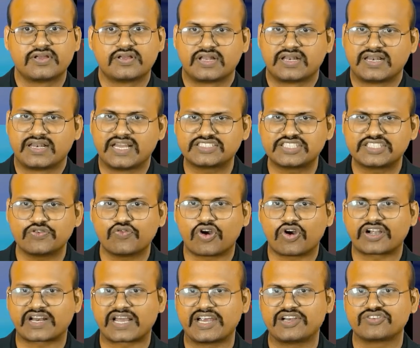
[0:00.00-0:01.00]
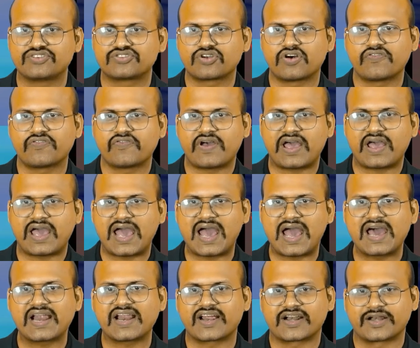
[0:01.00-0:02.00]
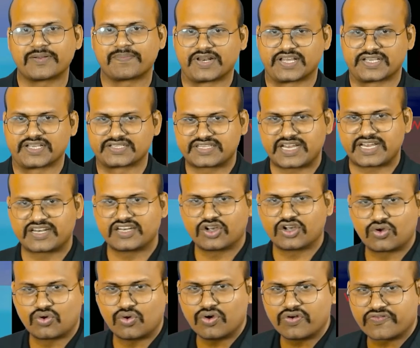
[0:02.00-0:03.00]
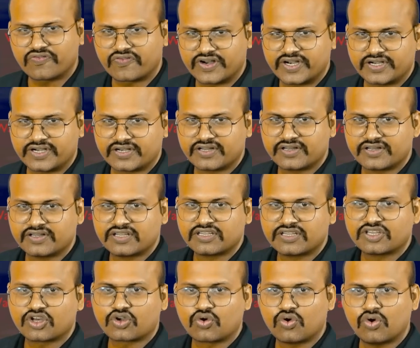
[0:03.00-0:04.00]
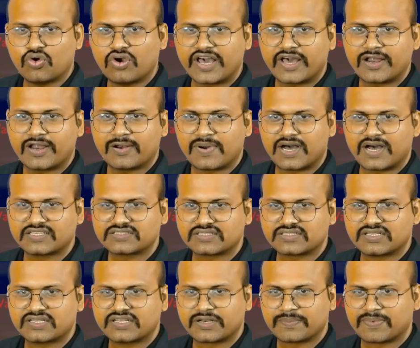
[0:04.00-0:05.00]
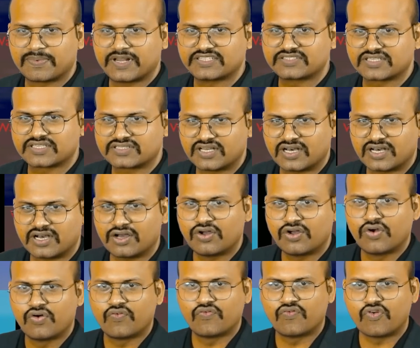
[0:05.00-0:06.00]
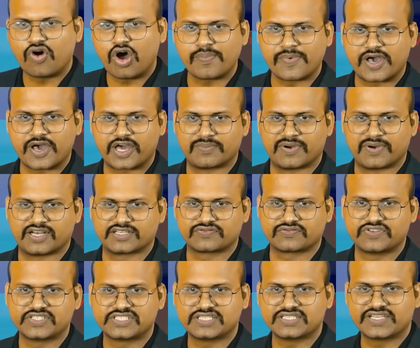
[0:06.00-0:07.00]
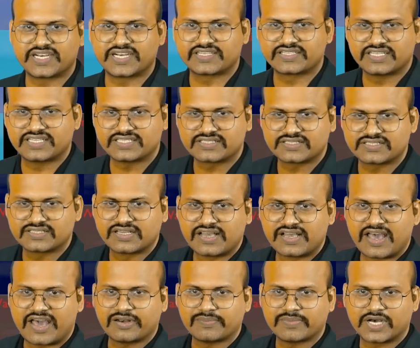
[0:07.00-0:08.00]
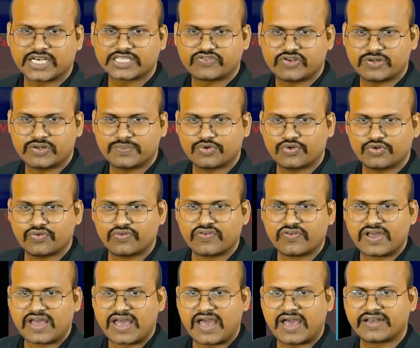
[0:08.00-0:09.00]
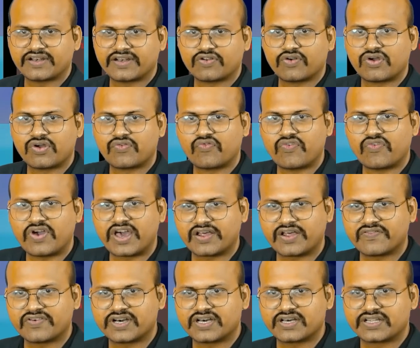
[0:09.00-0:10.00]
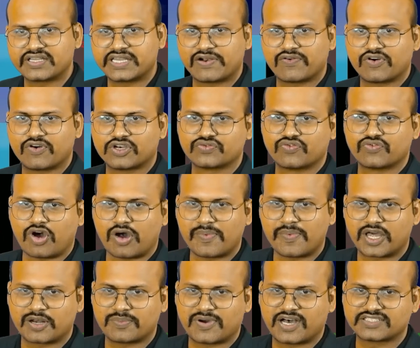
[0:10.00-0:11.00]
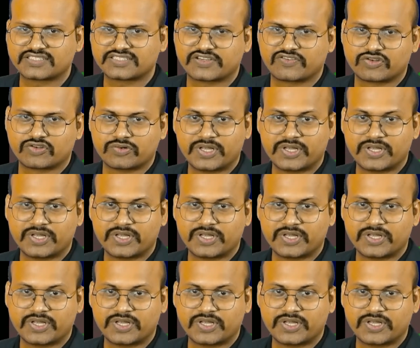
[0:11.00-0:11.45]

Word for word: Let's see what kinds of air are replaced. At the cold front, the cold air mass replaces the warm air mass. We see that this air mass will move and wherever there was warm air mass, it will be